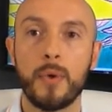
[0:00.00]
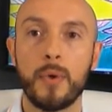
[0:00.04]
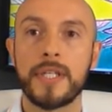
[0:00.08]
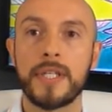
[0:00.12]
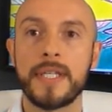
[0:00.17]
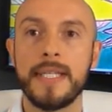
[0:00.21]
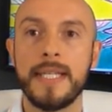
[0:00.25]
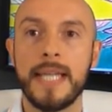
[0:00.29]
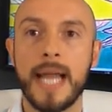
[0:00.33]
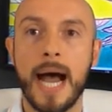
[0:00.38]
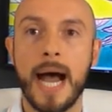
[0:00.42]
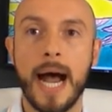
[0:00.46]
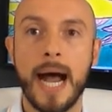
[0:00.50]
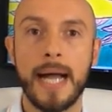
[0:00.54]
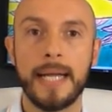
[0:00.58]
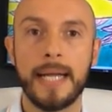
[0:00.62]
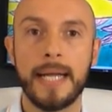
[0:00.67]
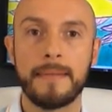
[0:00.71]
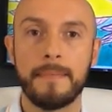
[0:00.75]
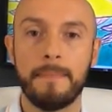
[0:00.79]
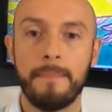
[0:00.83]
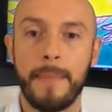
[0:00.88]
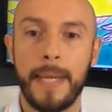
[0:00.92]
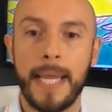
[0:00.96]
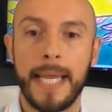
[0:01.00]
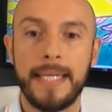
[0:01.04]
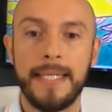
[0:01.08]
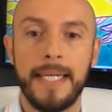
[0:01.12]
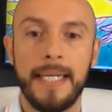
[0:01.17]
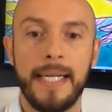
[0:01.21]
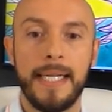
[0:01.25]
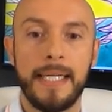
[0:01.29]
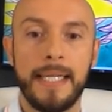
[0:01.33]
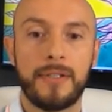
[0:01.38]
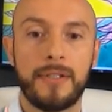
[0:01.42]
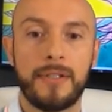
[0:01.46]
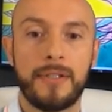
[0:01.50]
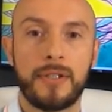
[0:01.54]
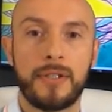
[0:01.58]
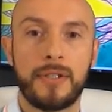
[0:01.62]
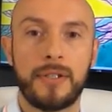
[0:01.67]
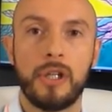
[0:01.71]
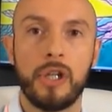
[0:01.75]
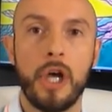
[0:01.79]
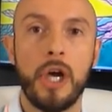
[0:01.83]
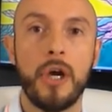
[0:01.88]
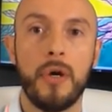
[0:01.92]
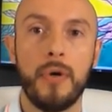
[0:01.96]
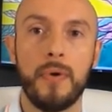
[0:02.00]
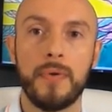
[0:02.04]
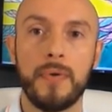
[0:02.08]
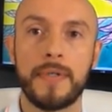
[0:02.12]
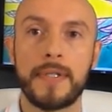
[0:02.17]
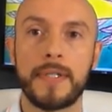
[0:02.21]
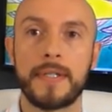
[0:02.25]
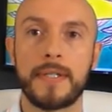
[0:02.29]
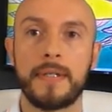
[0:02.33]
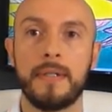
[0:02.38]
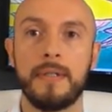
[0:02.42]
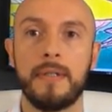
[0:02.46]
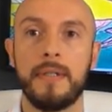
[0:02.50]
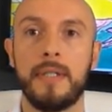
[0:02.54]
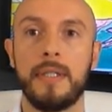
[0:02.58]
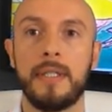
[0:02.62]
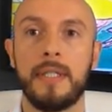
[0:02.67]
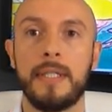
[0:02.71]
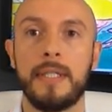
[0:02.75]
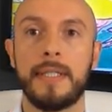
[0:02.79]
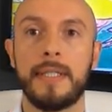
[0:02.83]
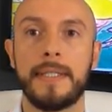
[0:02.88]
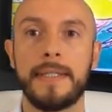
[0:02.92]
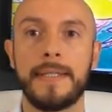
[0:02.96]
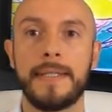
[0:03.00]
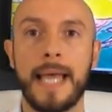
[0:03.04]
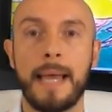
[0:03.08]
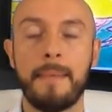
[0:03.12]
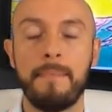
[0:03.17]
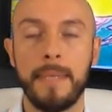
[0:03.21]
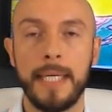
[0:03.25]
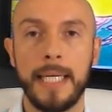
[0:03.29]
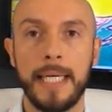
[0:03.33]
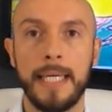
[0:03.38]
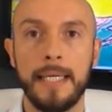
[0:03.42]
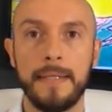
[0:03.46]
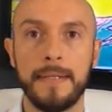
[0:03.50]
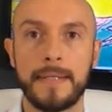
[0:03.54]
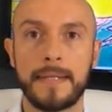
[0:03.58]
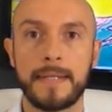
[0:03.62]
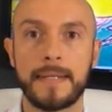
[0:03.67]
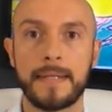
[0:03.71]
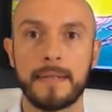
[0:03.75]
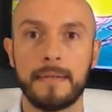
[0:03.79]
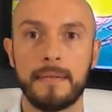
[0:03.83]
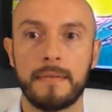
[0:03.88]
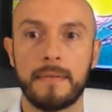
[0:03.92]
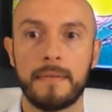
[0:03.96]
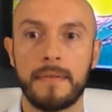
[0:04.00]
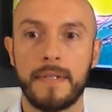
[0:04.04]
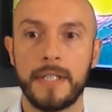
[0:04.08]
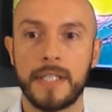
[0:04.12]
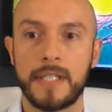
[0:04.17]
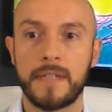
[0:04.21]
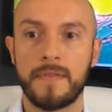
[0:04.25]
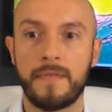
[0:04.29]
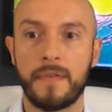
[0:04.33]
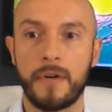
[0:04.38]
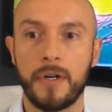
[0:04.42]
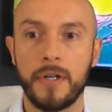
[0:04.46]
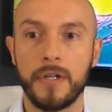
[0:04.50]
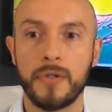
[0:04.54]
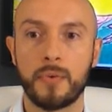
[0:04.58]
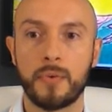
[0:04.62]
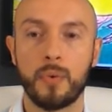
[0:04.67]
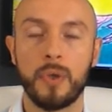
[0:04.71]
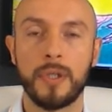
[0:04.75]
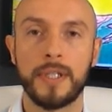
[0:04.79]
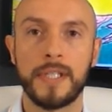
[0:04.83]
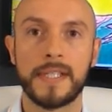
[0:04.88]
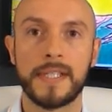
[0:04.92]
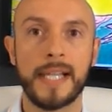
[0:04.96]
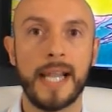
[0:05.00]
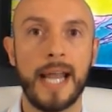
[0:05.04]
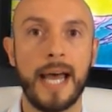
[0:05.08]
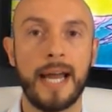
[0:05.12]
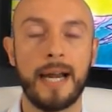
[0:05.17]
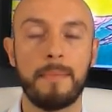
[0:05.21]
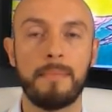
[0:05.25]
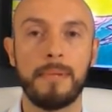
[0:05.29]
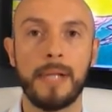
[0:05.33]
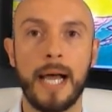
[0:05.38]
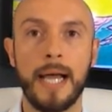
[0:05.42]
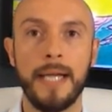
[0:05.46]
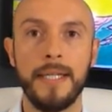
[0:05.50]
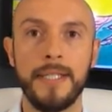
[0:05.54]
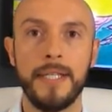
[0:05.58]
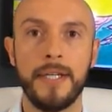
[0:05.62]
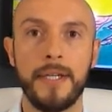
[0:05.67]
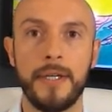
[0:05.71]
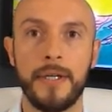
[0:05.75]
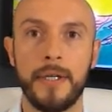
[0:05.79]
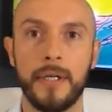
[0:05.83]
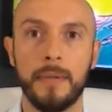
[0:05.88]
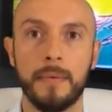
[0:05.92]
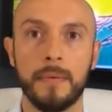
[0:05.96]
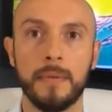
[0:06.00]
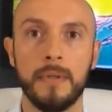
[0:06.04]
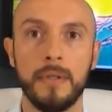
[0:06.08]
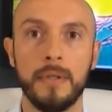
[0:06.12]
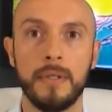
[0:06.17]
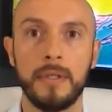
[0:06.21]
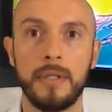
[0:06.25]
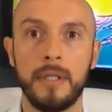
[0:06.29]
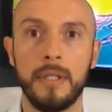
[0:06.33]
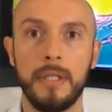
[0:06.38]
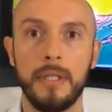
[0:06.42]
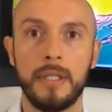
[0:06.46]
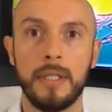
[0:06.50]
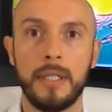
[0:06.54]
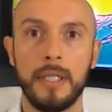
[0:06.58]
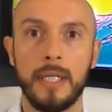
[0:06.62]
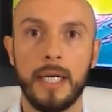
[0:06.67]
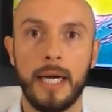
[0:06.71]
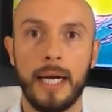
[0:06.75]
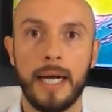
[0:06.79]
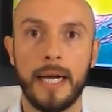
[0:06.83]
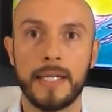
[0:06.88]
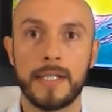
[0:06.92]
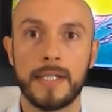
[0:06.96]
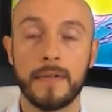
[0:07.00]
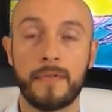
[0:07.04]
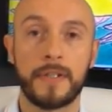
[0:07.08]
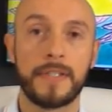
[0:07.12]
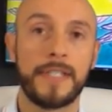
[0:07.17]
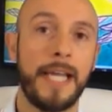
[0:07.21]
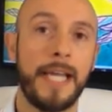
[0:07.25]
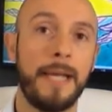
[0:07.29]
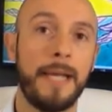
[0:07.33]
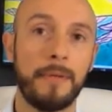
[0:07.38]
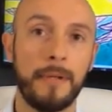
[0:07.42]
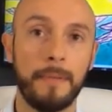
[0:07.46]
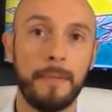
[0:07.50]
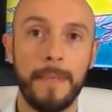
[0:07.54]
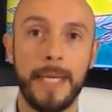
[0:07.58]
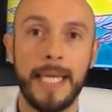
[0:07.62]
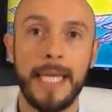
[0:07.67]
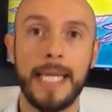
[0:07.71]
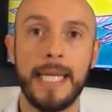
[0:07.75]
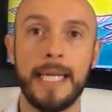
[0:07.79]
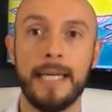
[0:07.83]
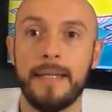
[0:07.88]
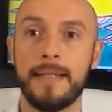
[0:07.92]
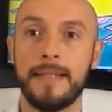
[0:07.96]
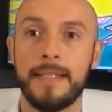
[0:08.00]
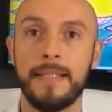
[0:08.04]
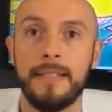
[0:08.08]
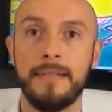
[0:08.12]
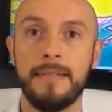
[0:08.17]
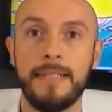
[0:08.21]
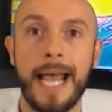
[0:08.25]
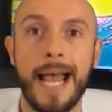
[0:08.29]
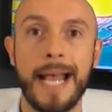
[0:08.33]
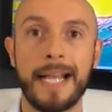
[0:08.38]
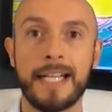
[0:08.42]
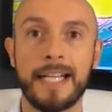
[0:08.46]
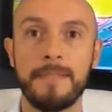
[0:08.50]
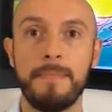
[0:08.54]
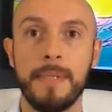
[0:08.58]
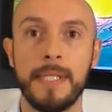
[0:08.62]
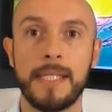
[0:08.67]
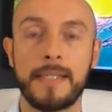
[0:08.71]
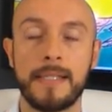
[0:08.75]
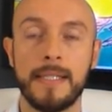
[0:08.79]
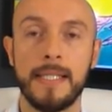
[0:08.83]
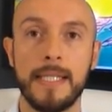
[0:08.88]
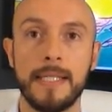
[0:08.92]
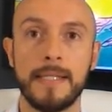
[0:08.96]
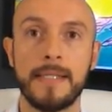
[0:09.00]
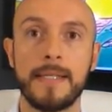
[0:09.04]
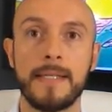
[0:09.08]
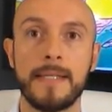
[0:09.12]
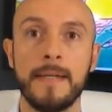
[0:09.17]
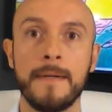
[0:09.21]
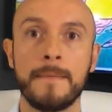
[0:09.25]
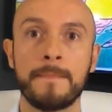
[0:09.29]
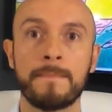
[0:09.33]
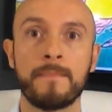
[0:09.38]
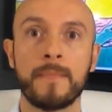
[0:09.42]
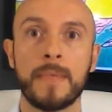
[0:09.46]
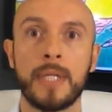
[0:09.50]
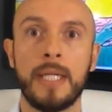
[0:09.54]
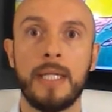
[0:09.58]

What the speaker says: was not mandated to close, that means this first rule does not apply to you. So for example, me and the tax business,